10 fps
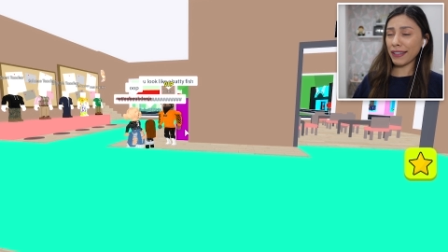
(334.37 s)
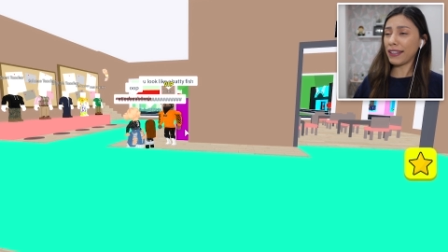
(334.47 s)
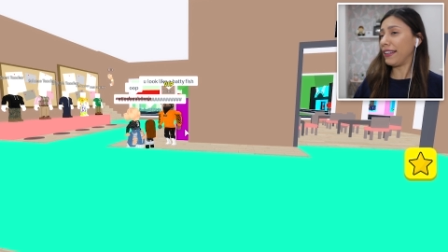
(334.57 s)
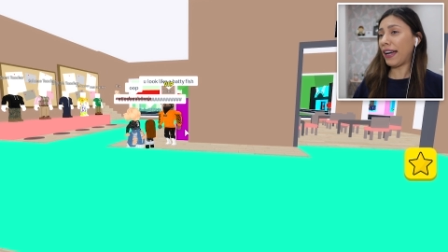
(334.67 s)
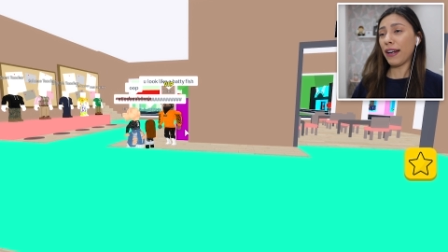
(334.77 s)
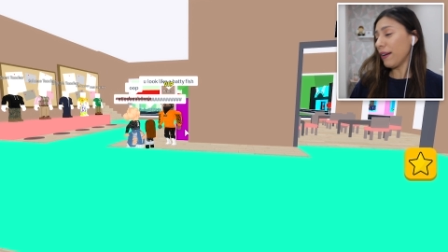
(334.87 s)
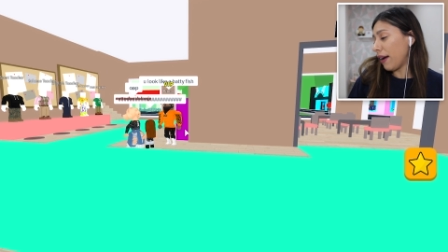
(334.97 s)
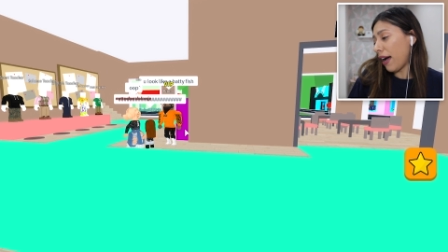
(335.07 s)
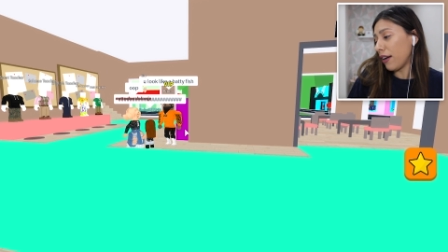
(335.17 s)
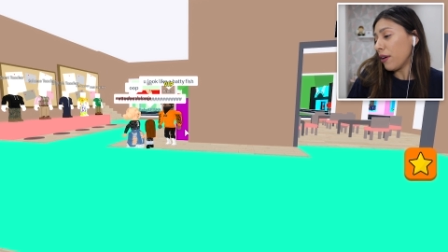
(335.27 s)
Like, I don't
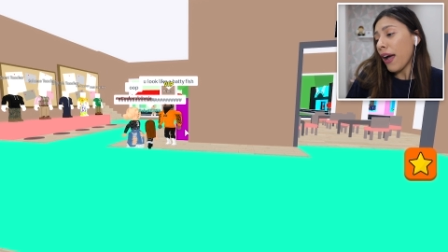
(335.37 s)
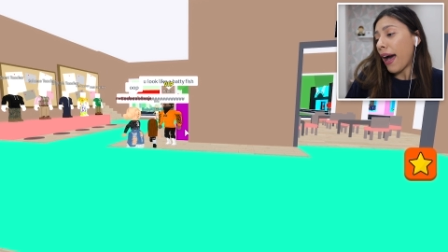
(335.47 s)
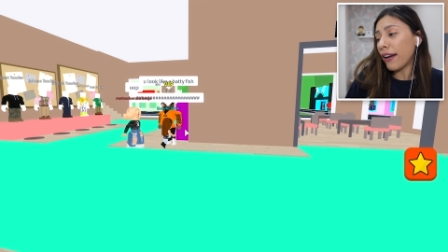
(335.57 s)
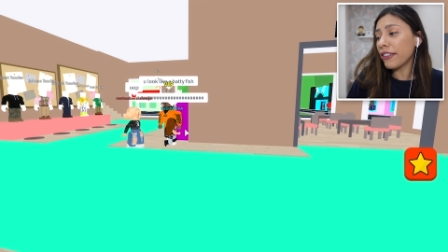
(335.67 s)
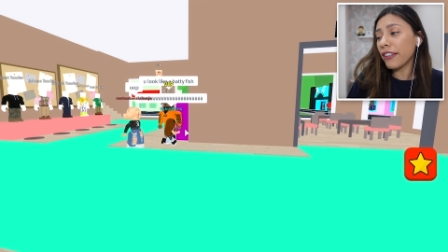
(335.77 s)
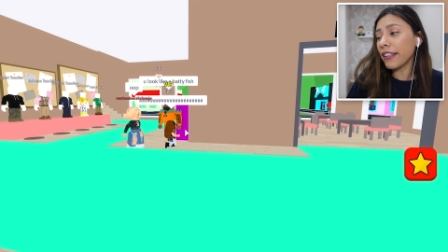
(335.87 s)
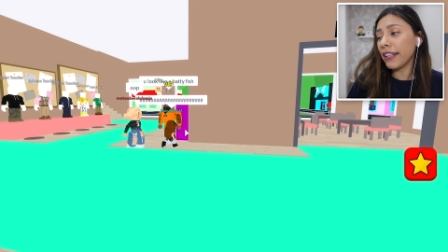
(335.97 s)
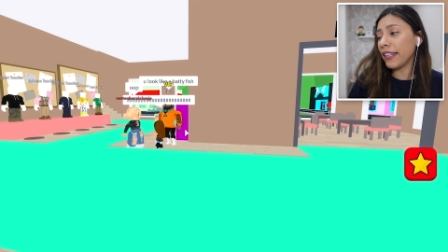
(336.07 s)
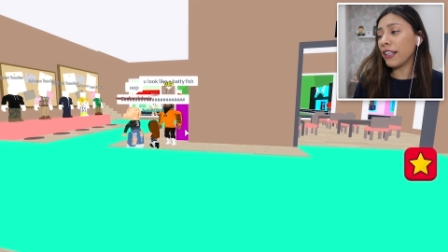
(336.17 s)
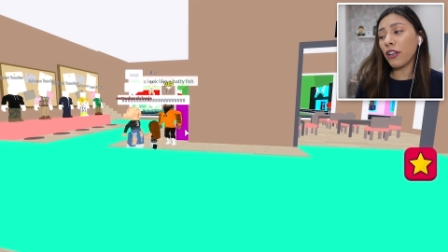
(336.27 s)
know how, I don't know the
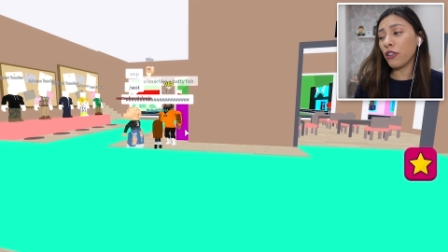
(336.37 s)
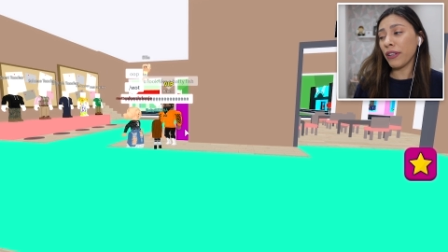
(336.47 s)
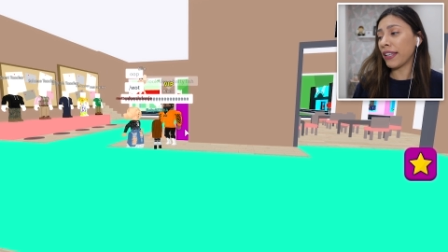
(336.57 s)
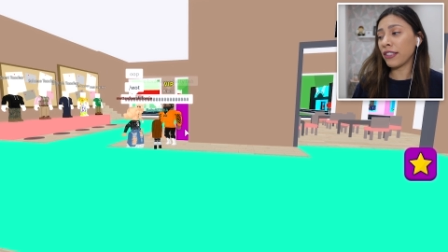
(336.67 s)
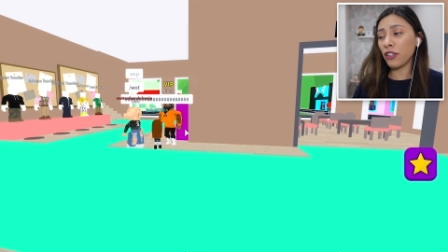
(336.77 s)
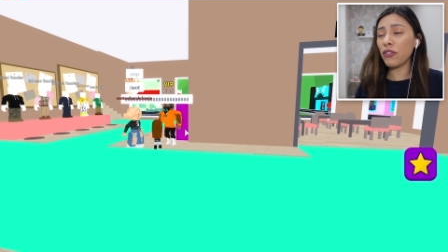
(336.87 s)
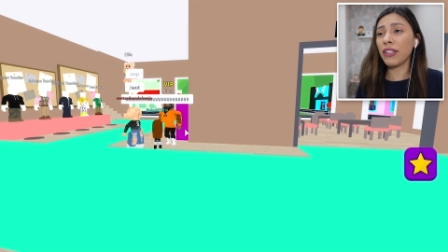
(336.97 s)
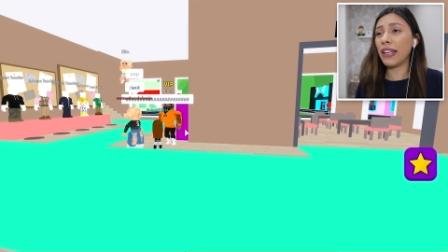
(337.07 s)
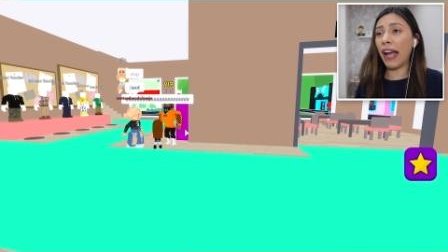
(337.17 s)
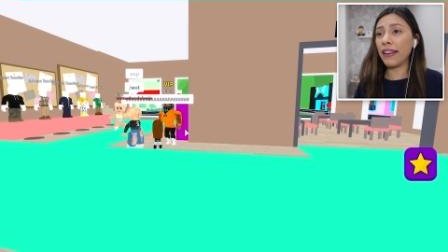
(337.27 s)
lingo you kids are
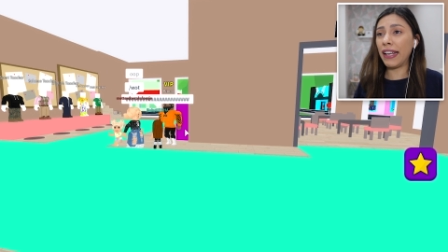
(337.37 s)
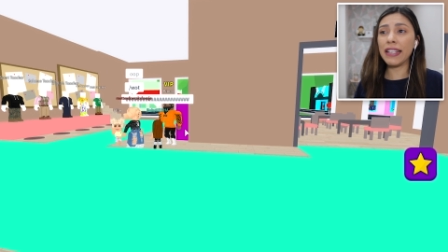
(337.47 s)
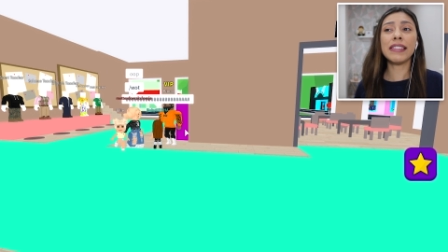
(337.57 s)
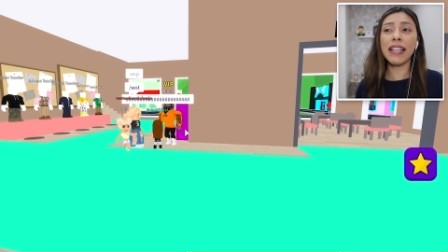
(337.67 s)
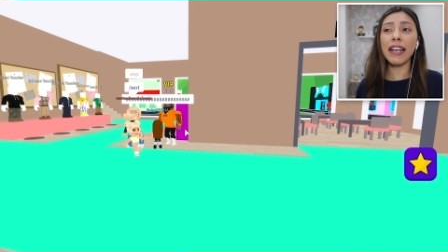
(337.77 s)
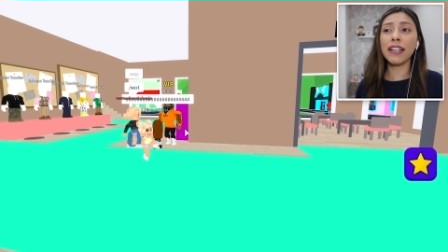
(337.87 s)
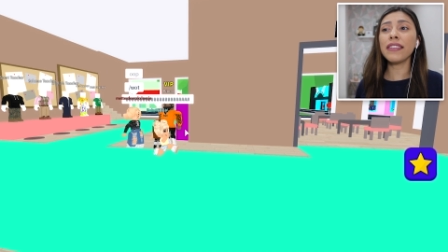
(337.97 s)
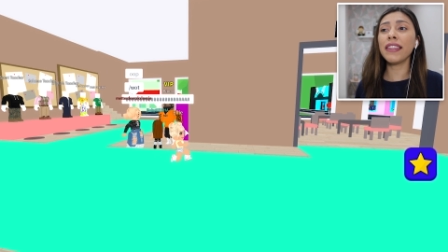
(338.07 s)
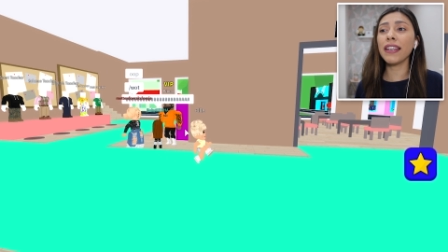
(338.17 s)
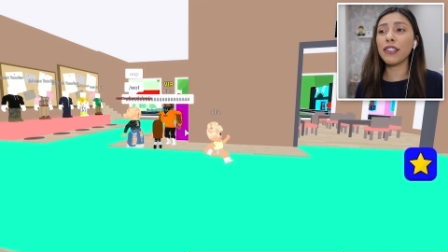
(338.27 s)
using nowadays. Is that a
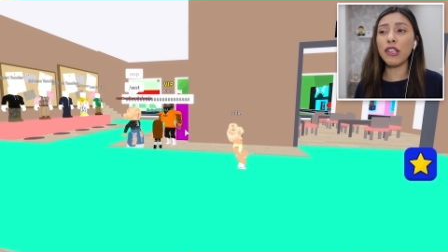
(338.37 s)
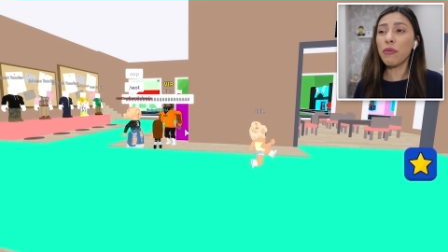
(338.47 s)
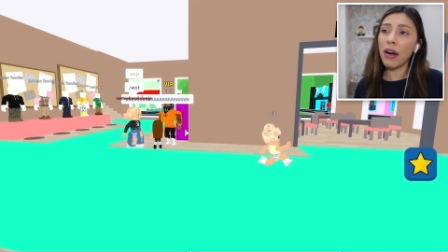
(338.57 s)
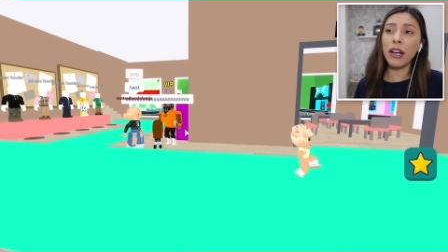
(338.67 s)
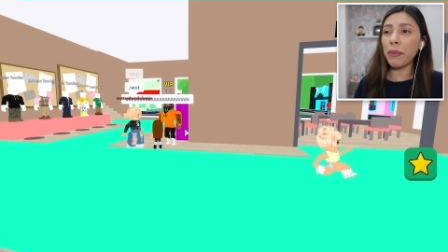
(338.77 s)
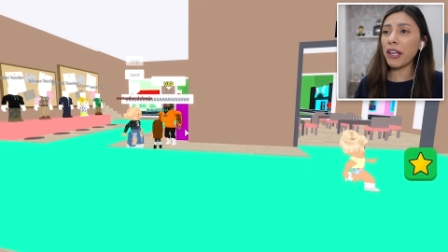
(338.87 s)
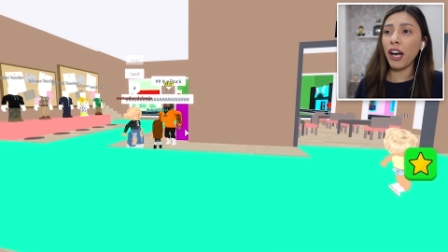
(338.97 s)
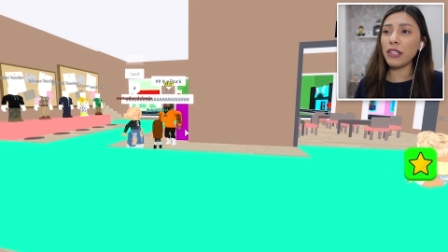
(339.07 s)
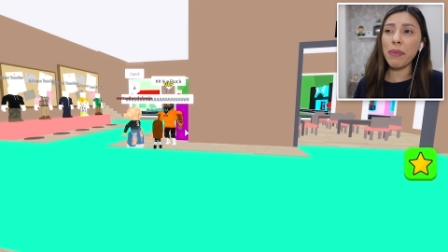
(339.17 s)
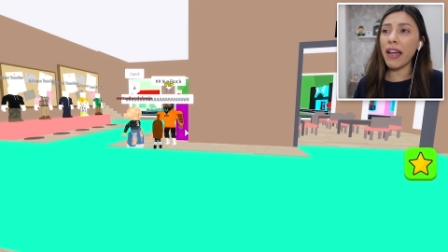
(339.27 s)
good thing? Do you want to be
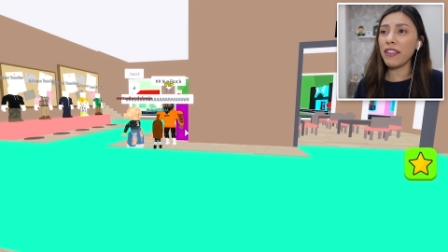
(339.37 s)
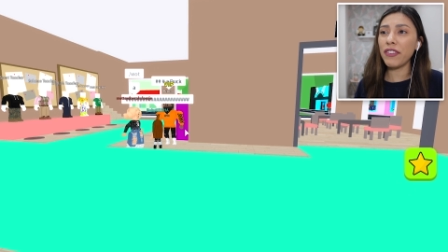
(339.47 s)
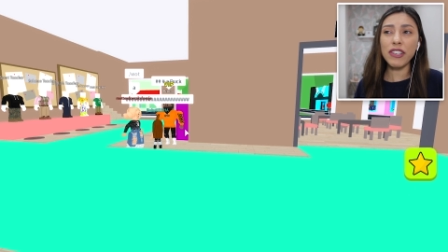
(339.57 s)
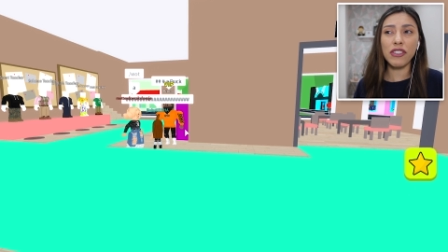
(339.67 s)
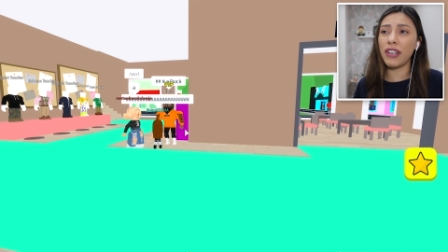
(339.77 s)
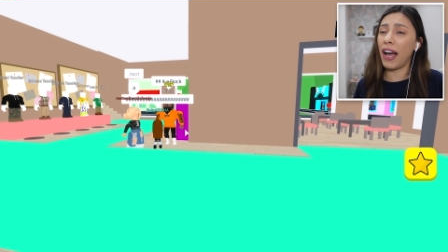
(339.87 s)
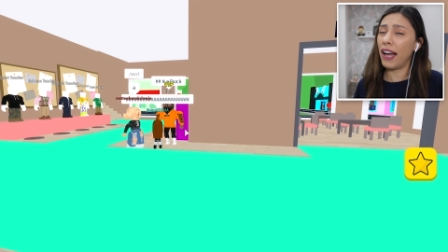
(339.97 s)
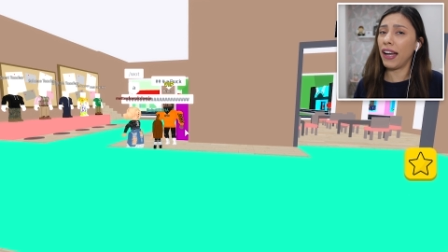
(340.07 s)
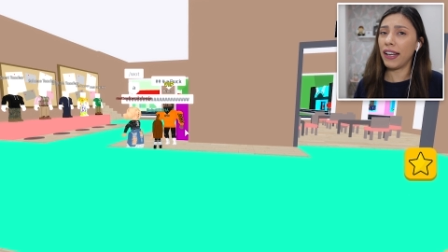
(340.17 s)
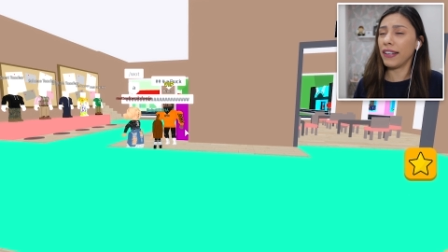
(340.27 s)
called the batty fish or
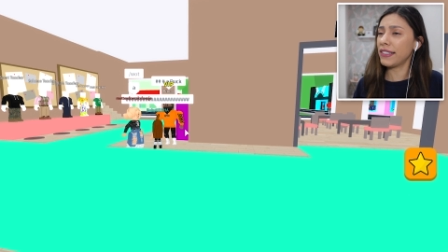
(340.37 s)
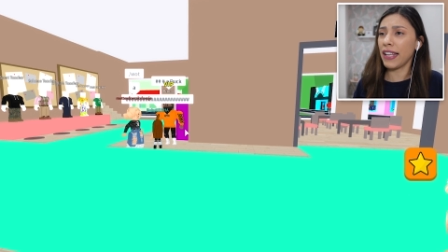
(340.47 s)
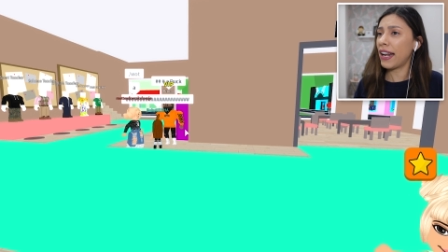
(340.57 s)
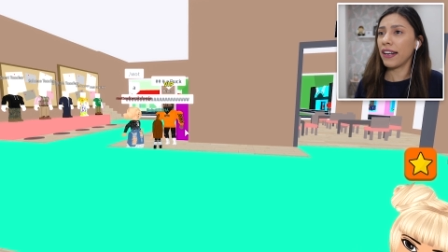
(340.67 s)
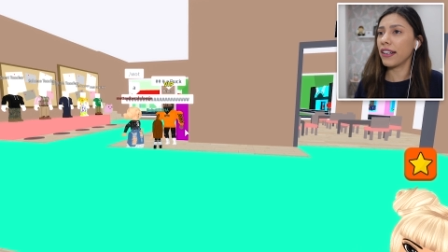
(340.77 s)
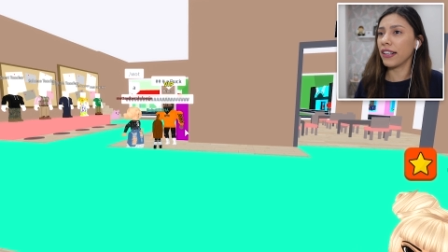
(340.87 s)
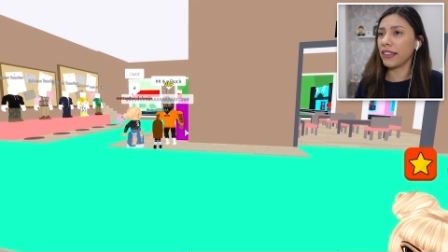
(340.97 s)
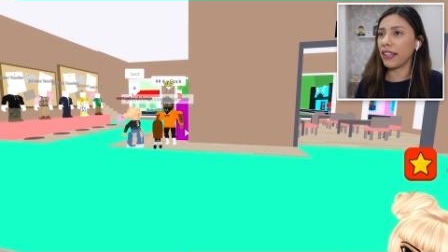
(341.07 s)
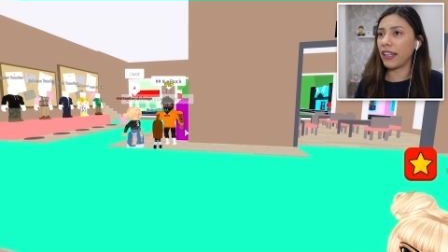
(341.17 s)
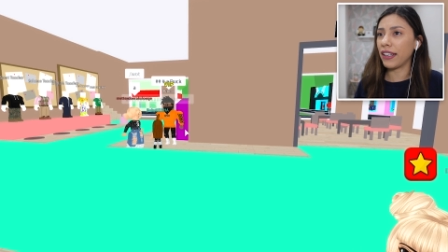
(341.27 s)
not? Is that not a
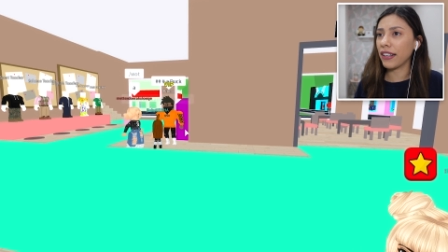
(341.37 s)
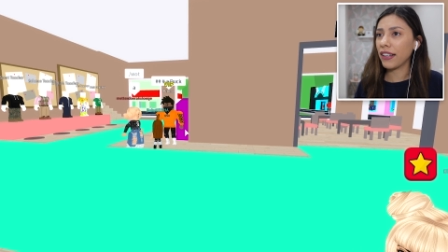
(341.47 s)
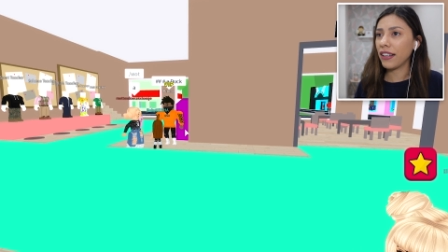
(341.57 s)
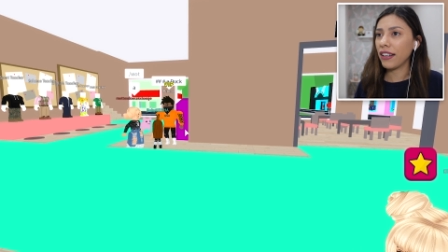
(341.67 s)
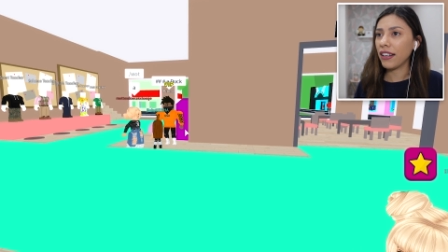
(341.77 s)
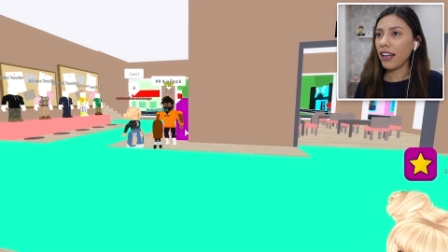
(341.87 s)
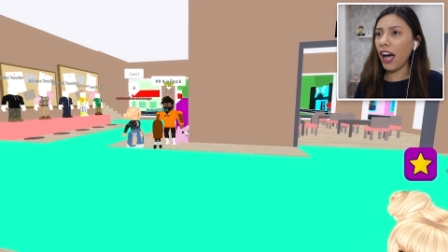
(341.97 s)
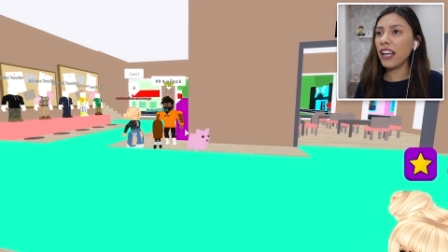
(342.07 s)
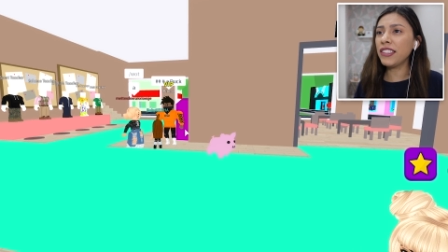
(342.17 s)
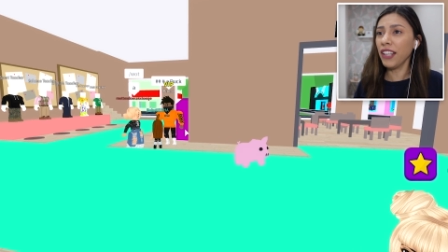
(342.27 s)
good thing?
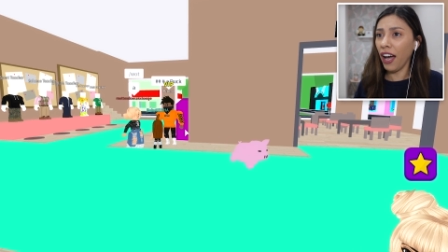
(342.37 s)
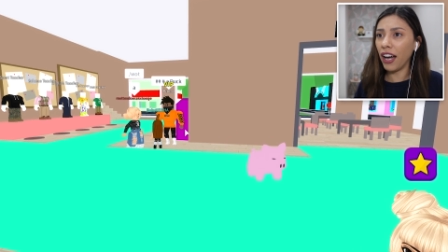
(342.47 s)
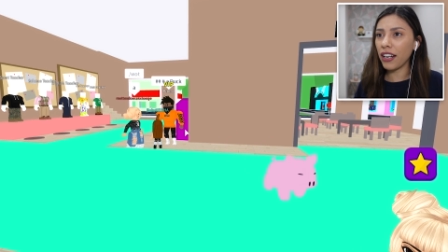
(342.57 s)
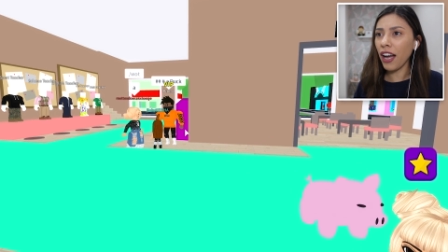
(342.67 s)
A duck.